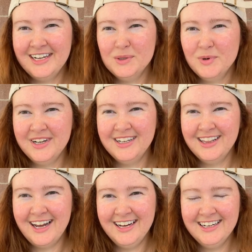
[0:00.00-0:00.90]
day is pretty
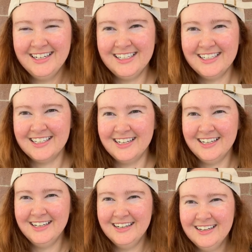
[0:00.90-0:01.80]
light and
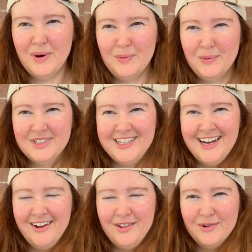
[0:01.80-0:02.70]
easy but we'll see
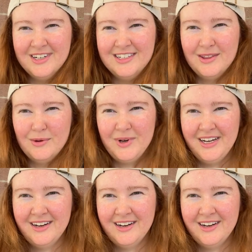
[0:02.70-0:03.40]
how the rest of the week